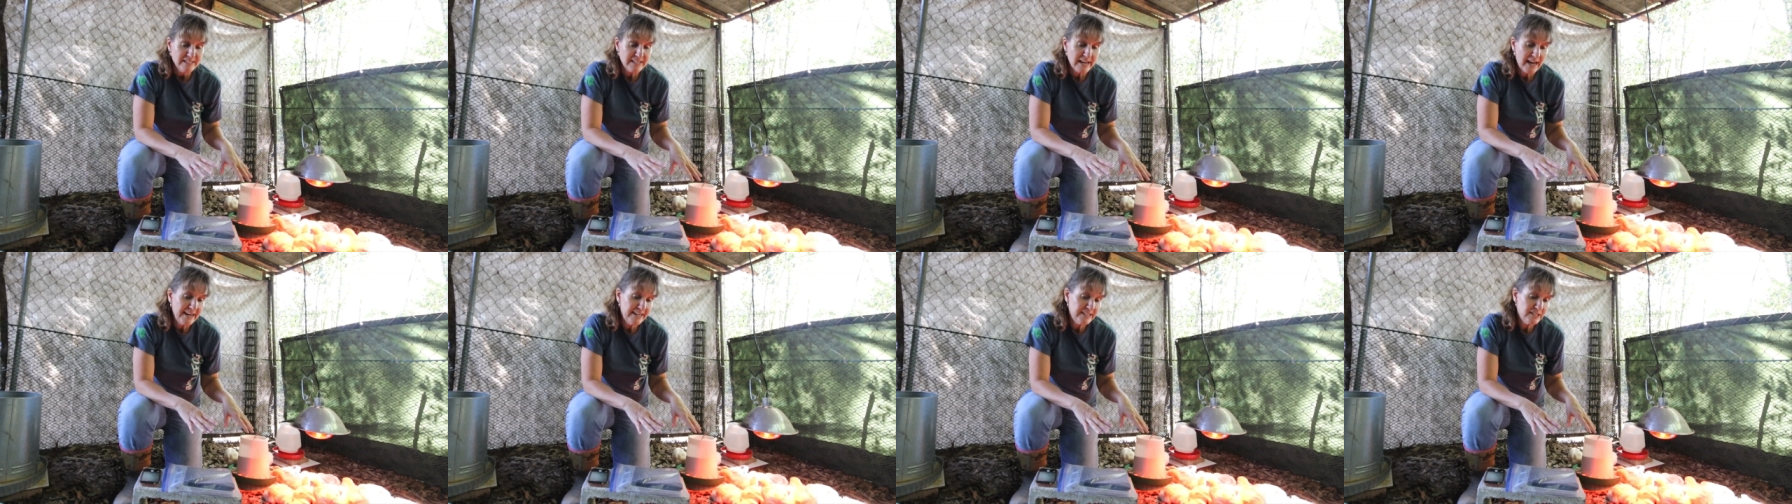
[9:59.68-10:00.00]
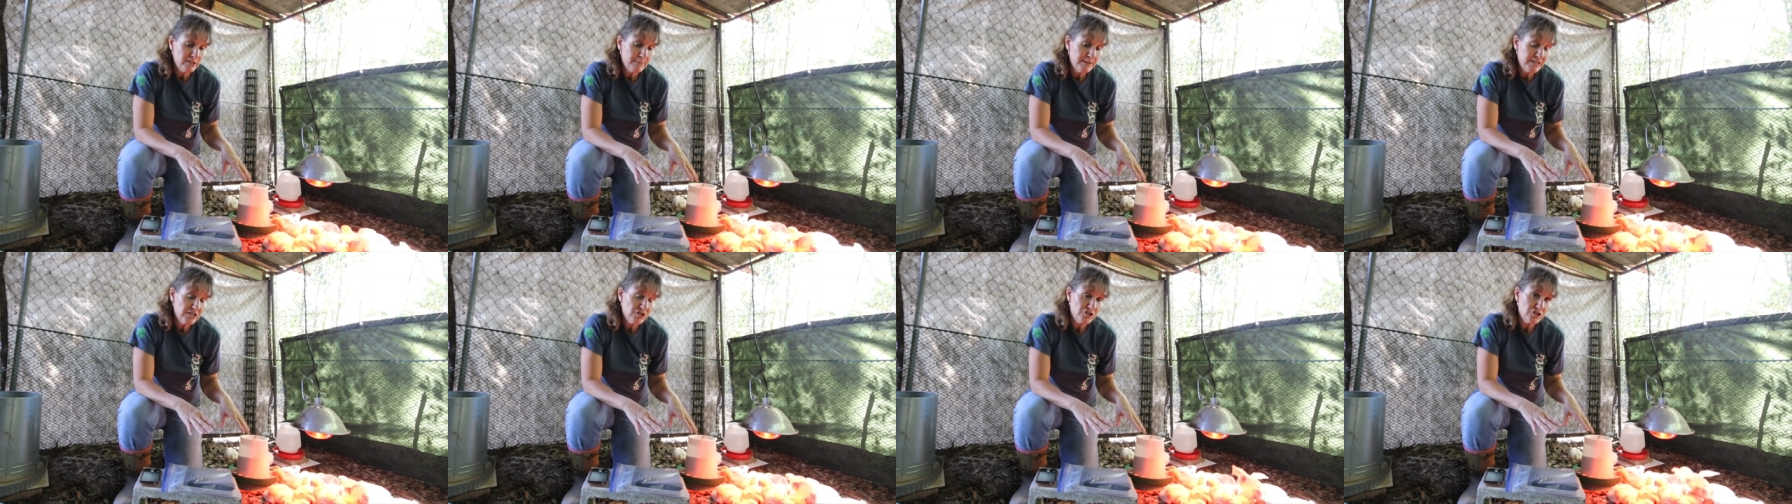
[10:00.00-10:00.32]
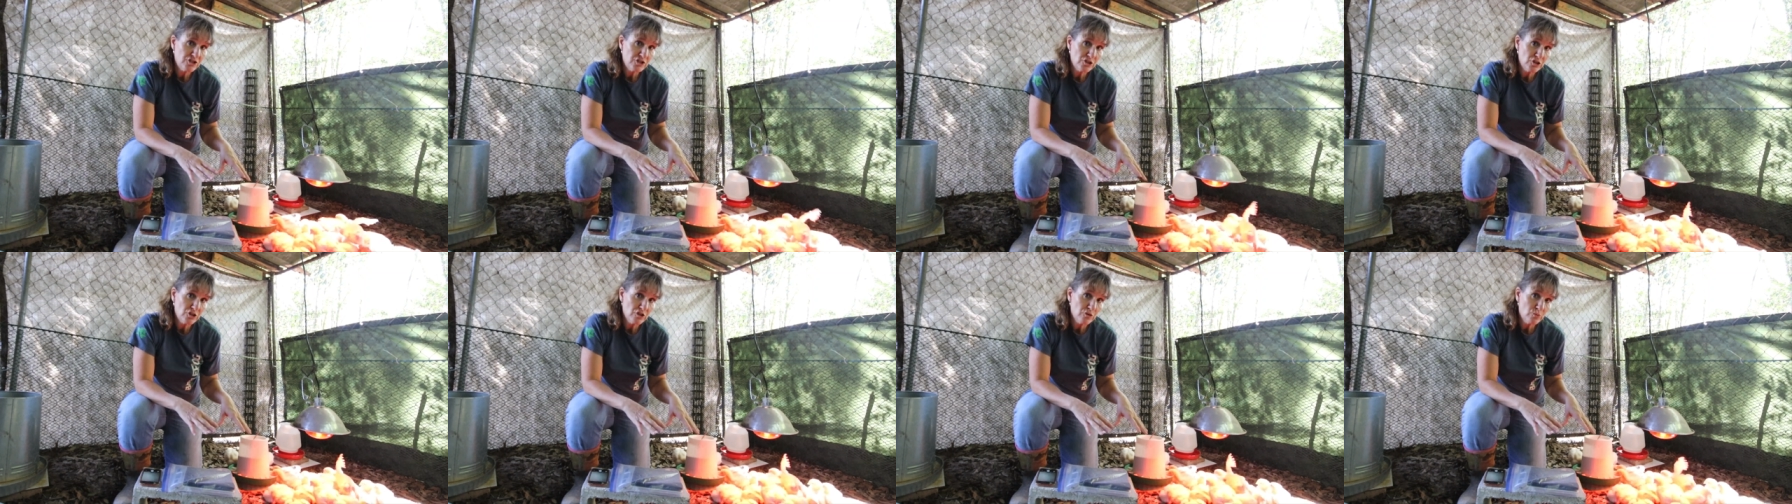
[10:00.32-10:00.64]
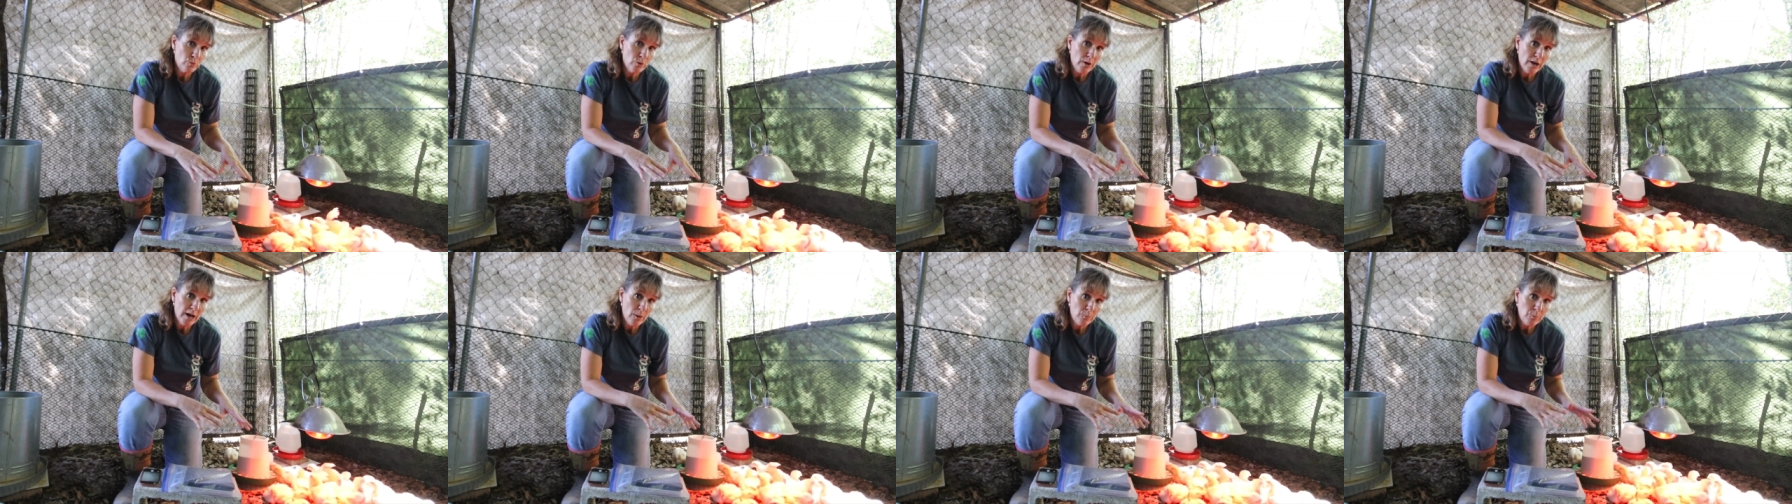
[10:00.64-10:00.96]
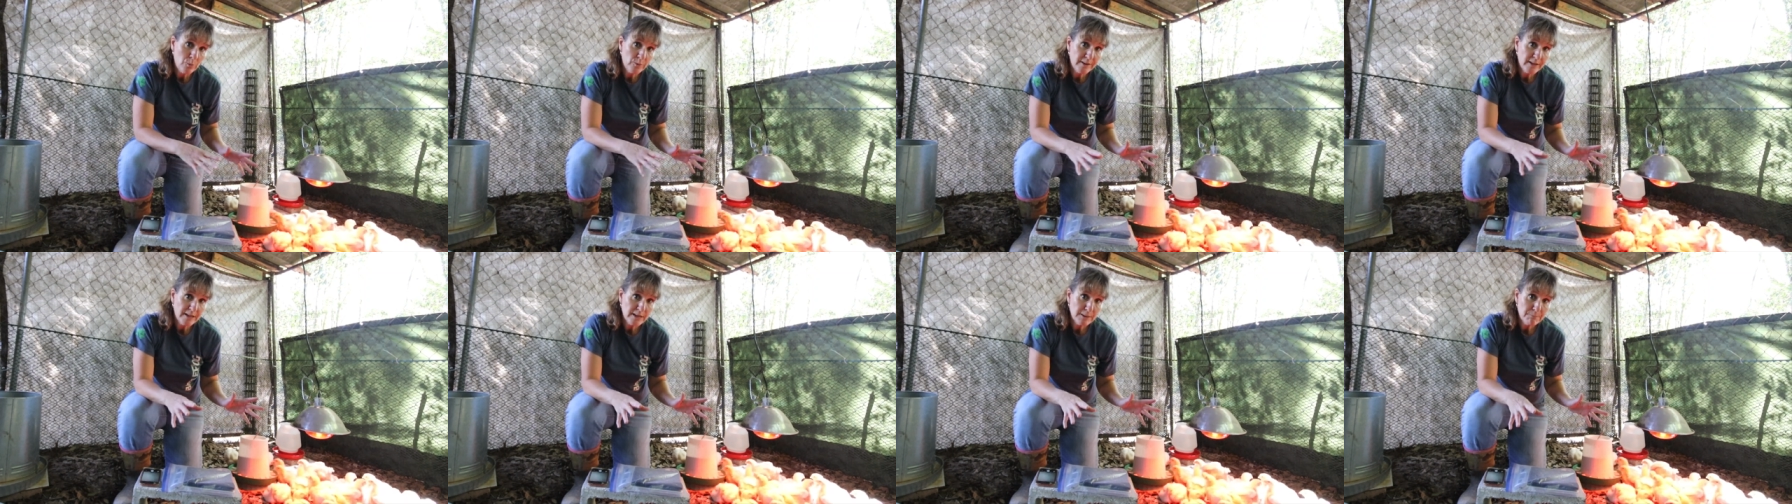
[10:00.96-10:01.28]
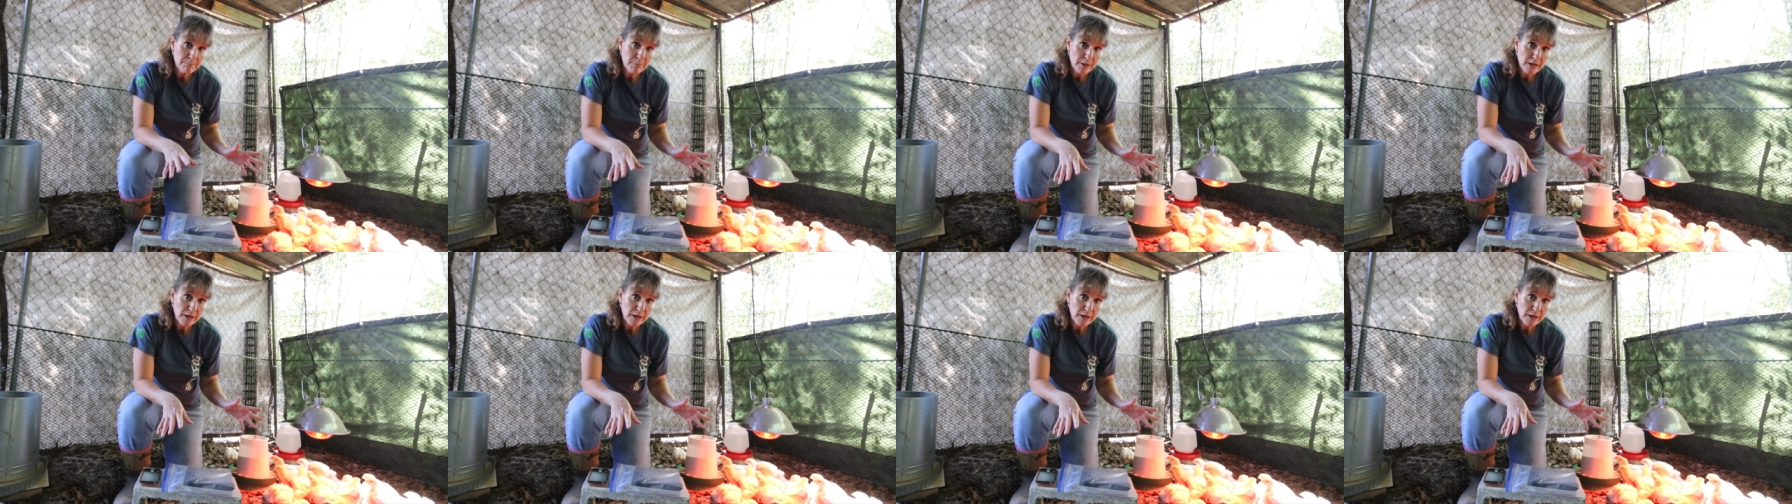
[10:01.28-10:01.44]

Diatomaceous earth will help with any